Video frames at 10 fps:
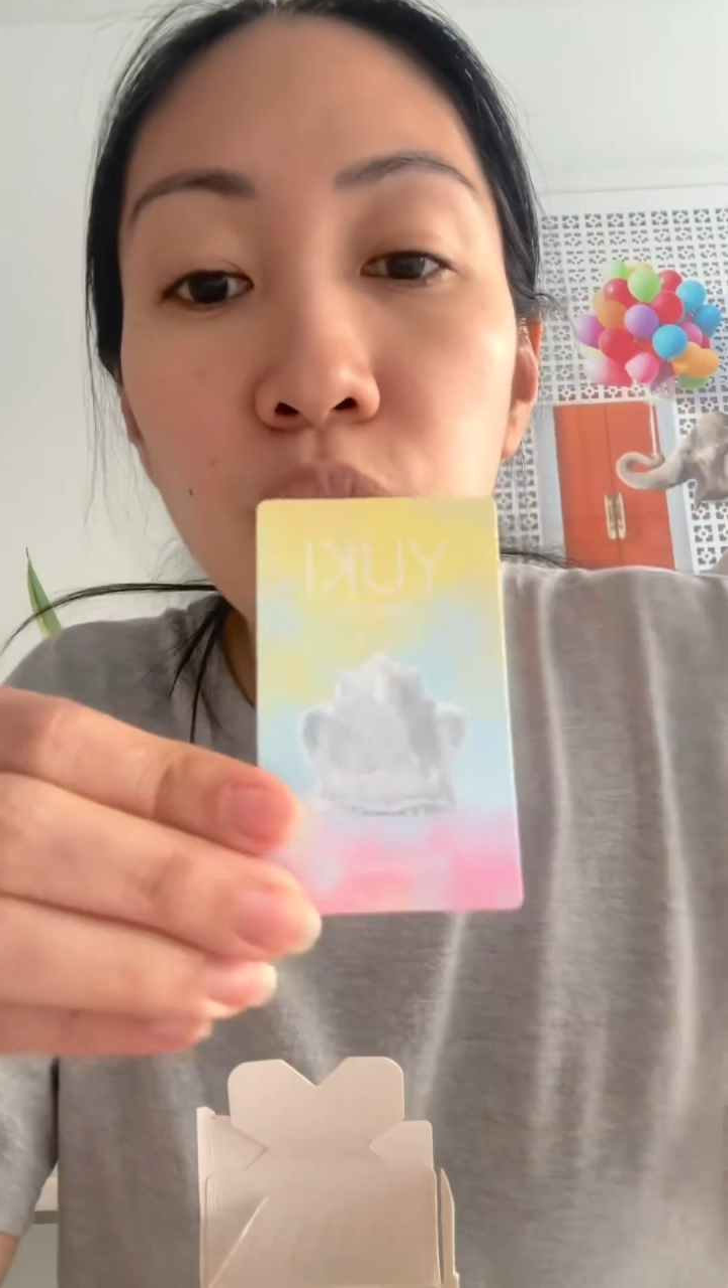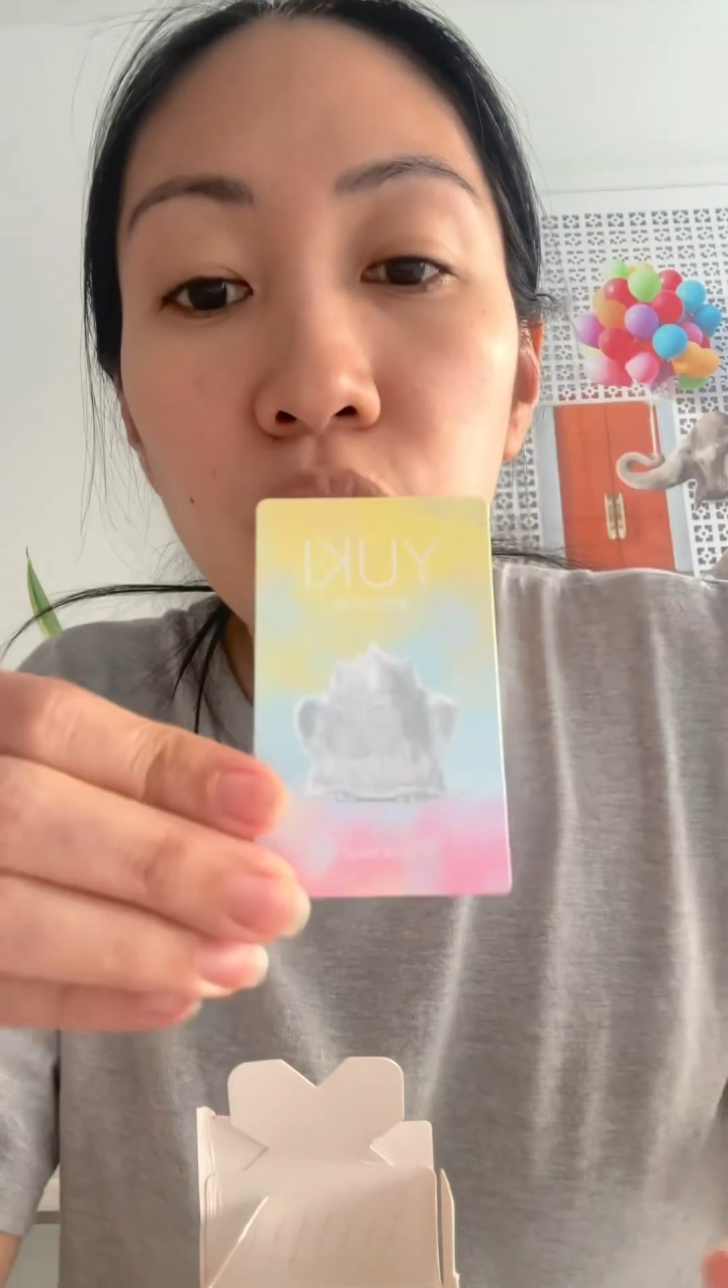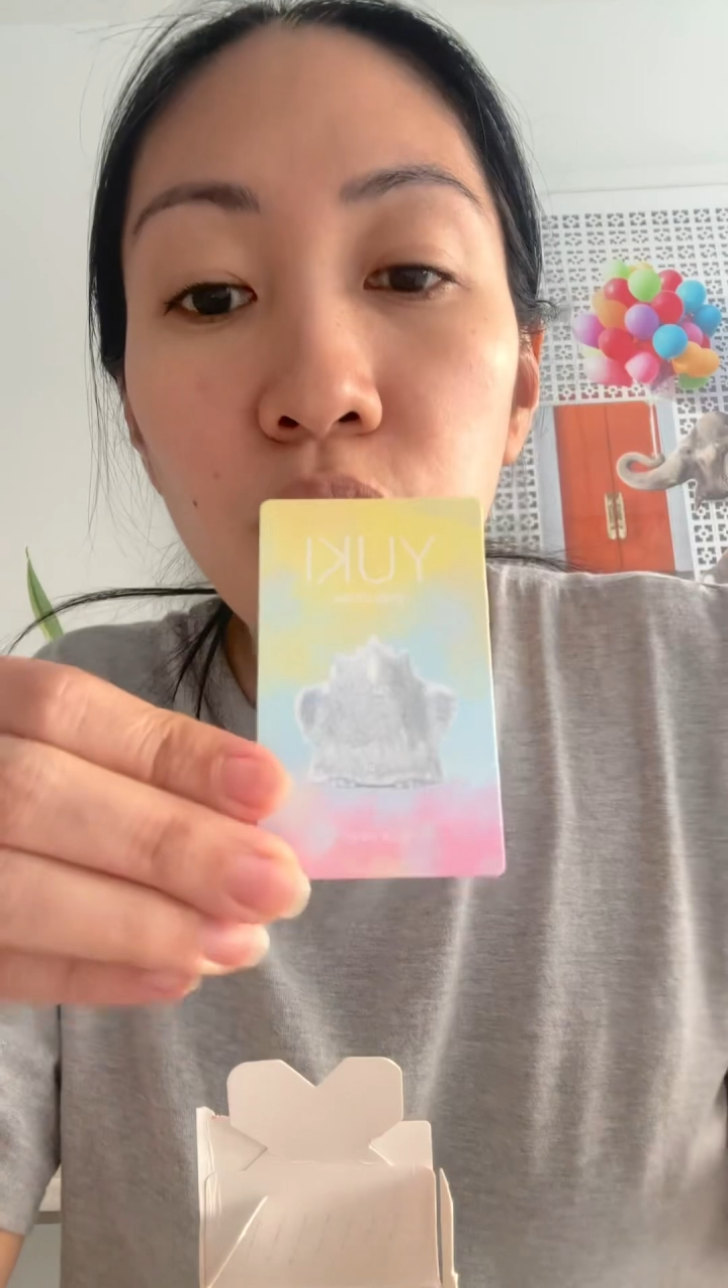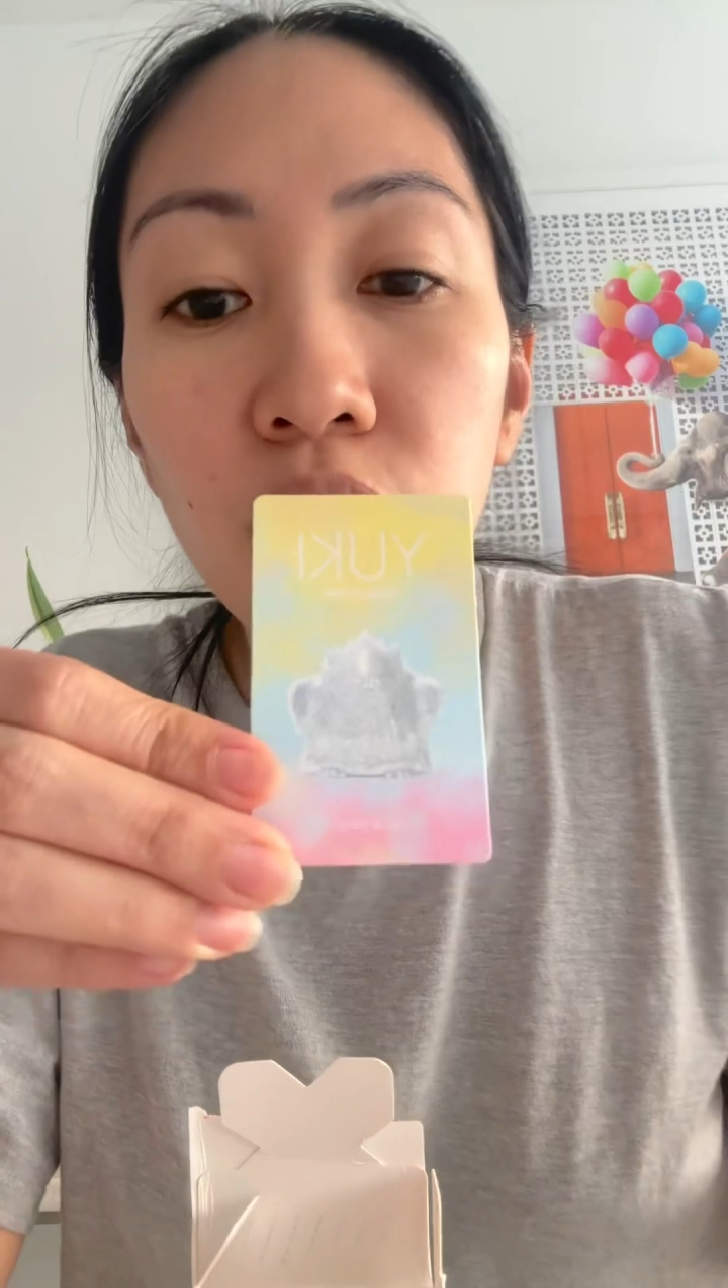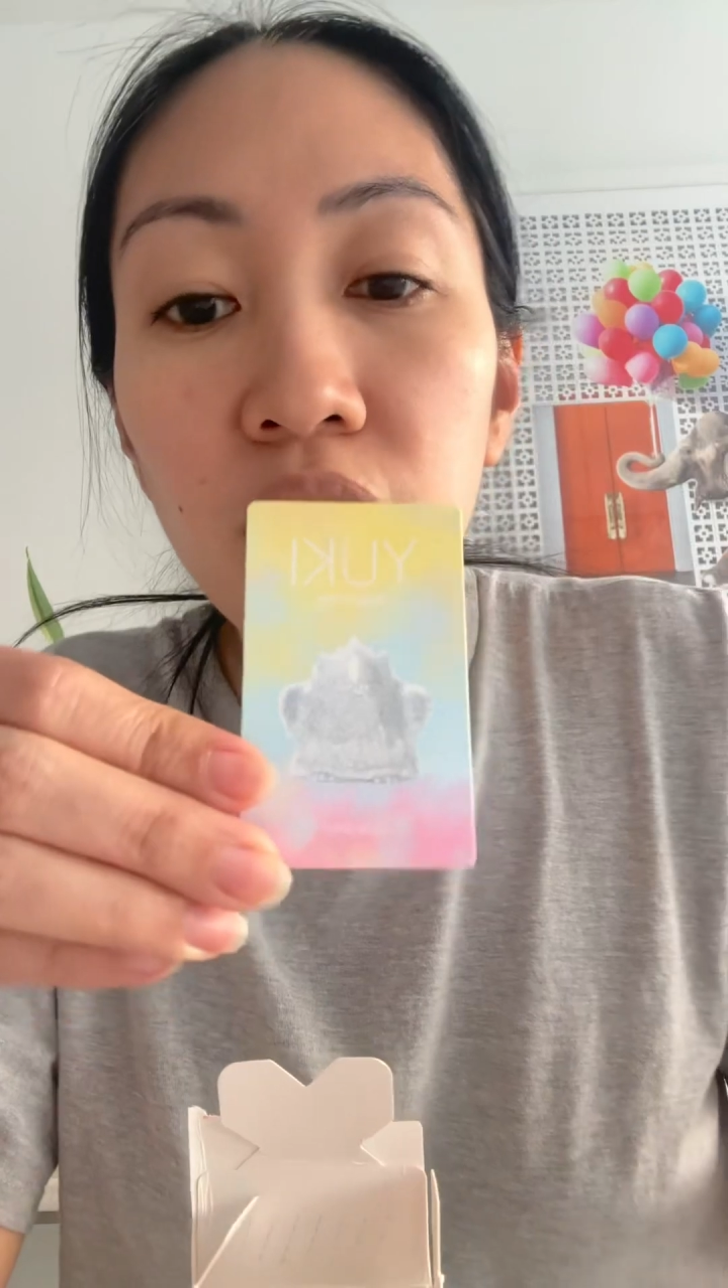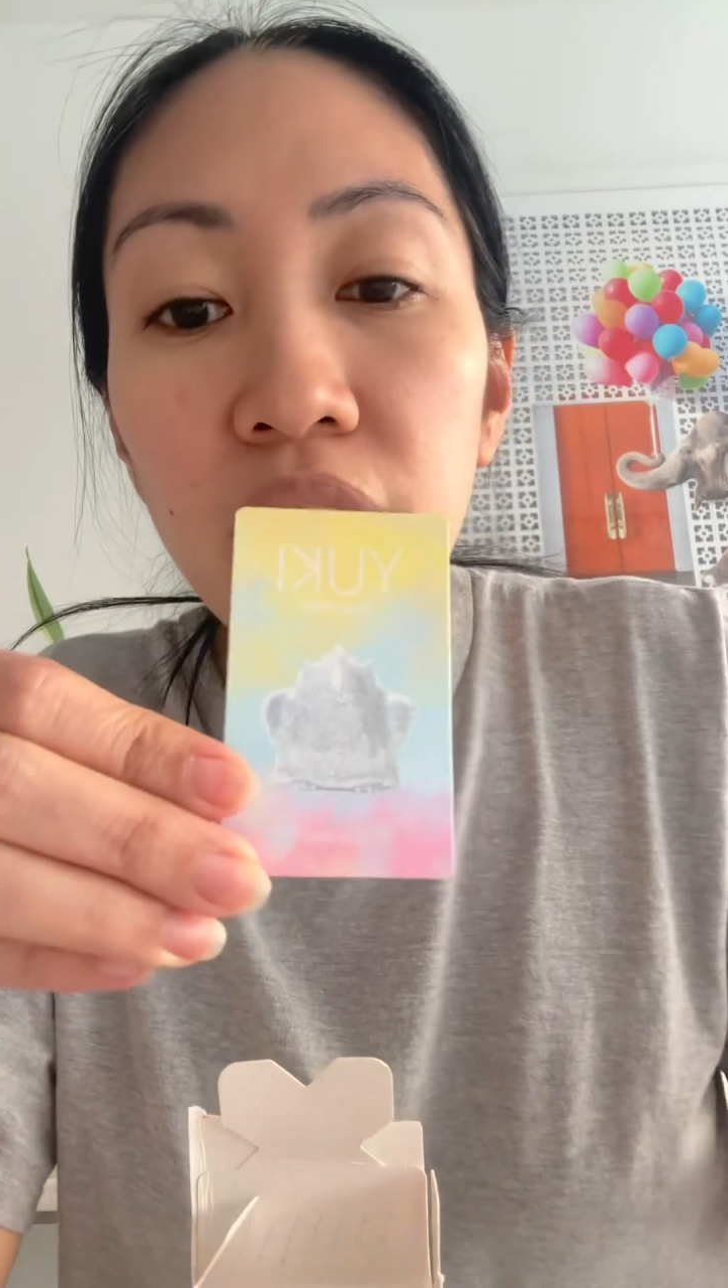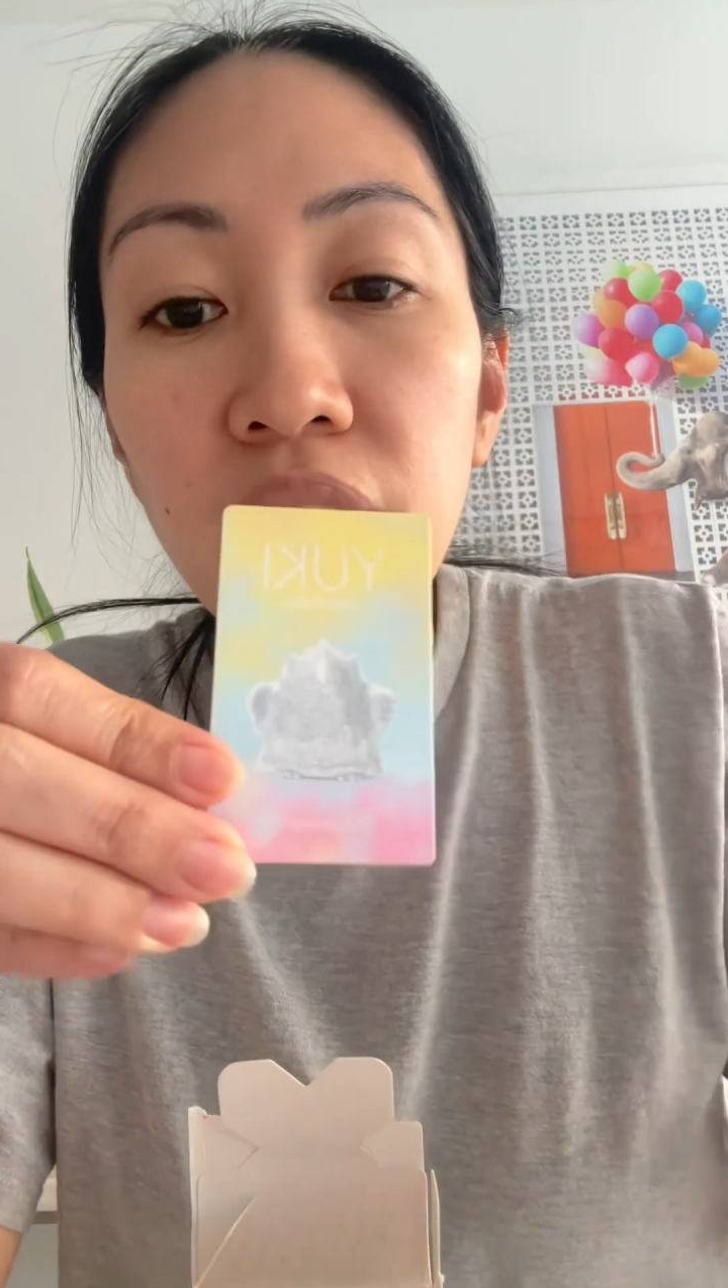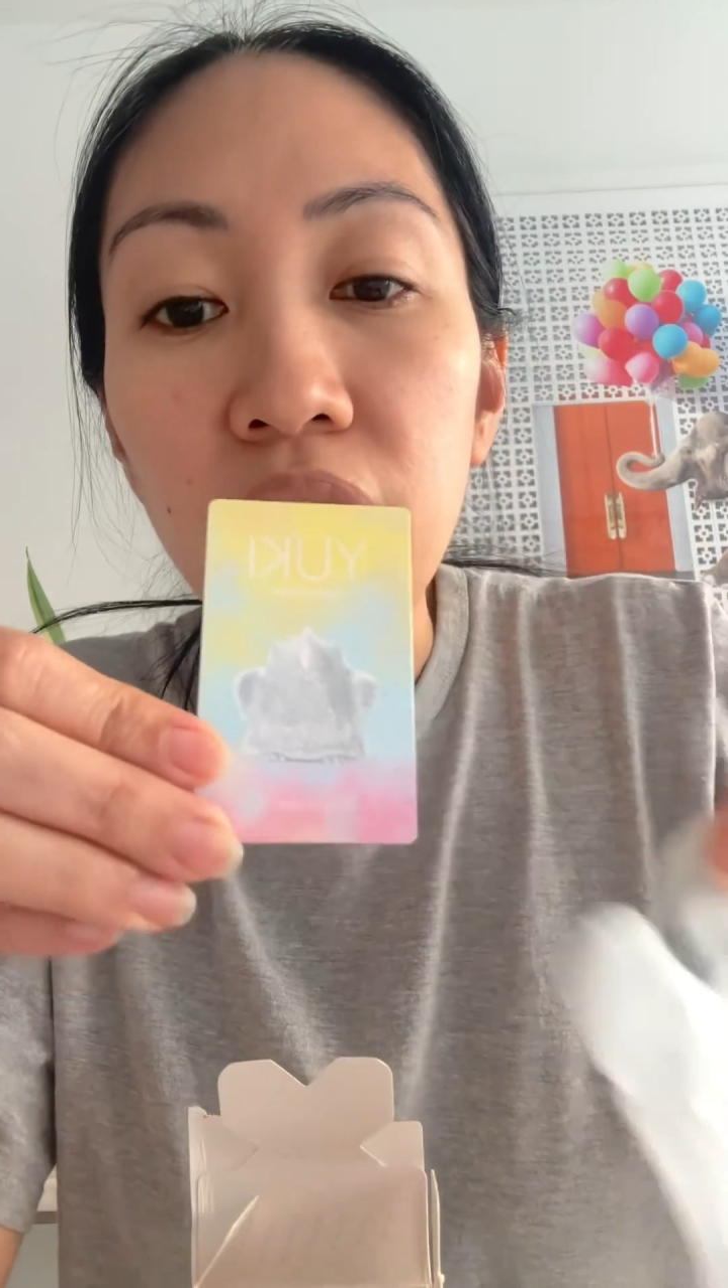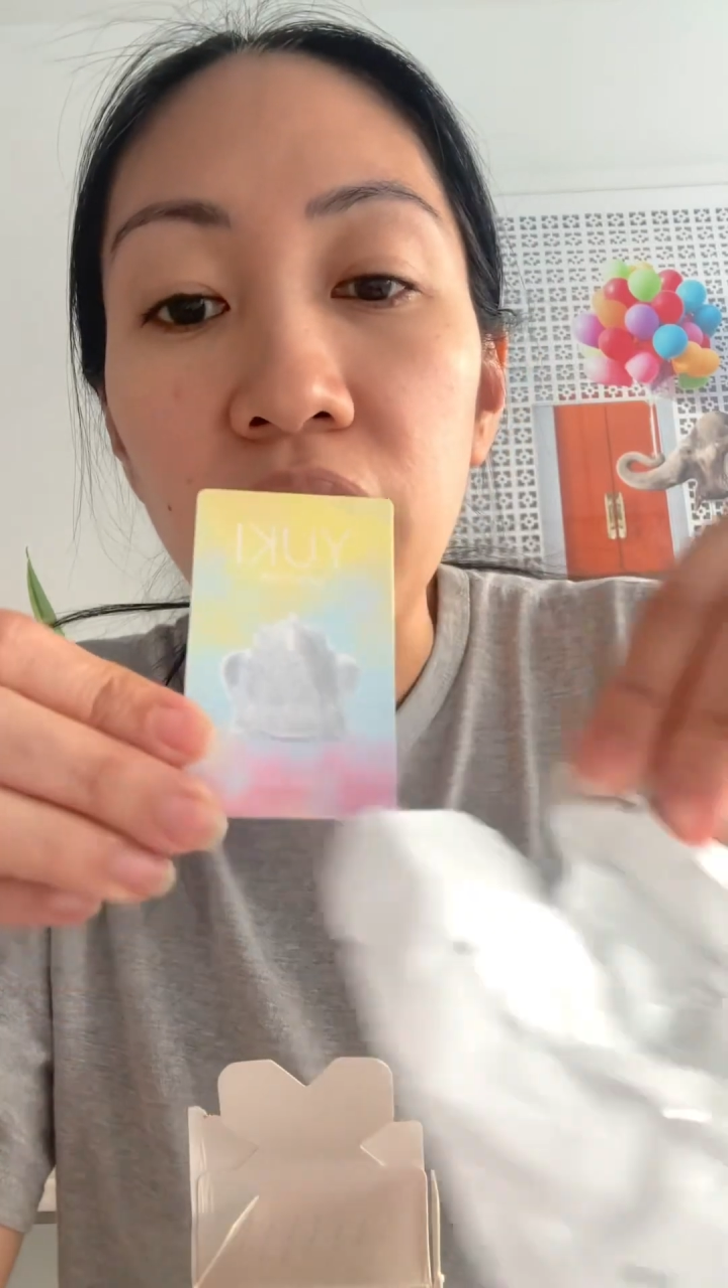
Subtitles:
look like